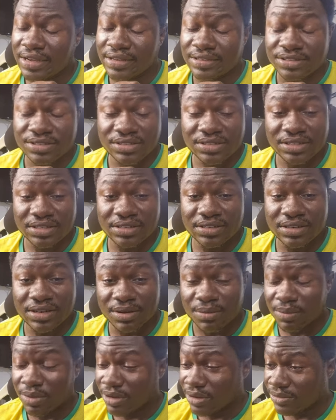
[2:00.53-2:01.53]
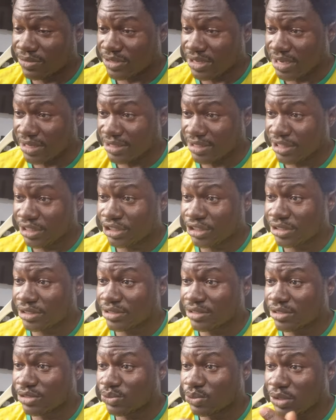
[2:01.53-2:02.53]
see the number of
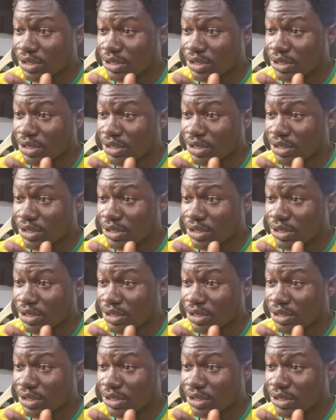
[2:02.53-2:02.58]
citations.